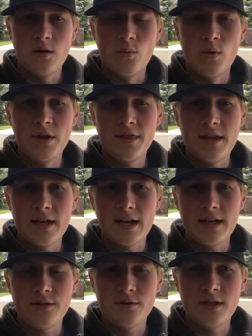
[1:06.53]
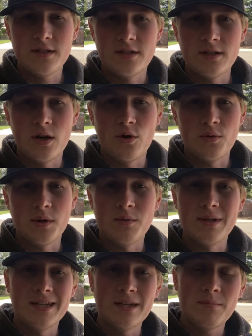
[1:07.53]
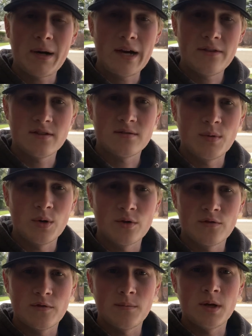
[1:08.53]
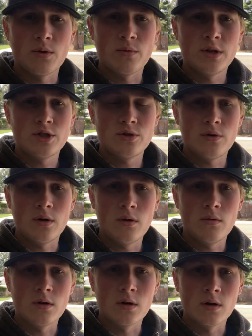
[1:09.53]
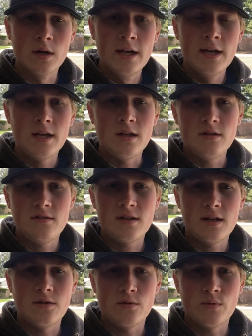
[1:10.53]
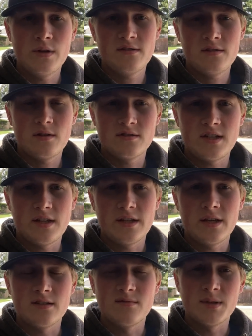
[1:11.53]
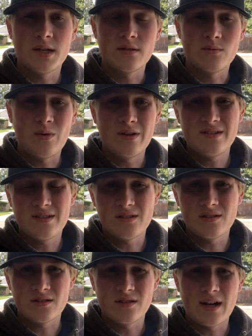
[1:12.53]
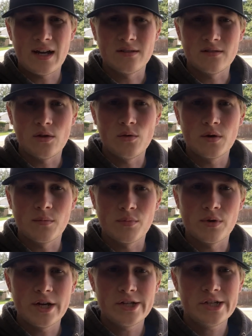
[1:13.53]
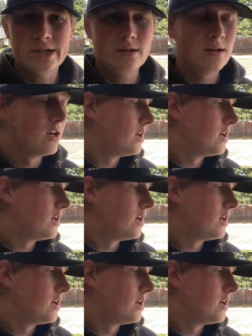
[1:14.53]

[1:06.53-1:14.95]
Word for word: One thing I do need to note, when we did buy this motor from the original owner, he said the reason they're selling it is because one cylinder has low compression.